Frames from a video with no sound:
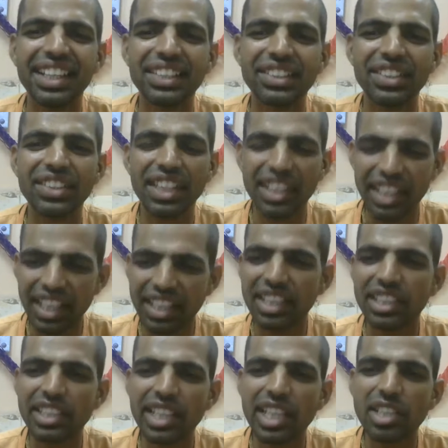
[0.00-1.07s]
So he take
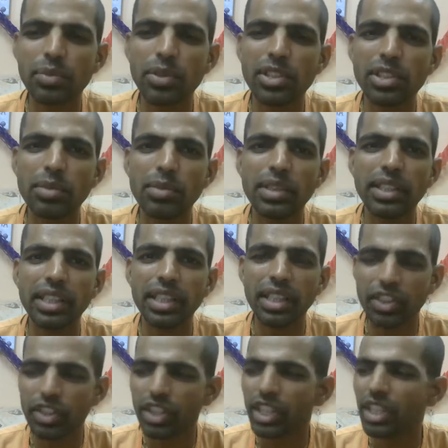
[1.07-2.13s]
this responsibility. He
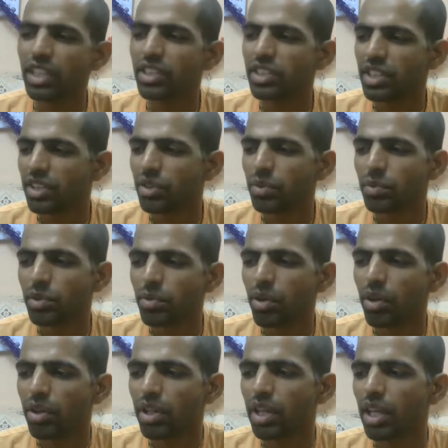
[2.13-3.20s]
trained Chandragupta
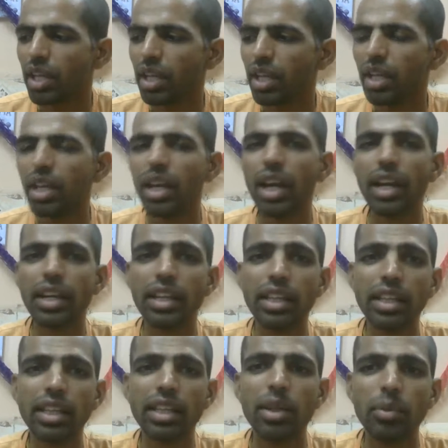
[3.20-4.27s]
Maurya, and
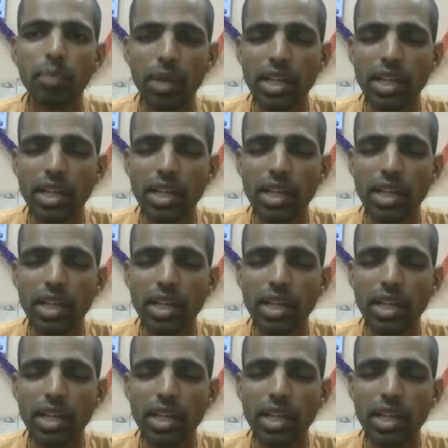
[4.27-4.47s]
he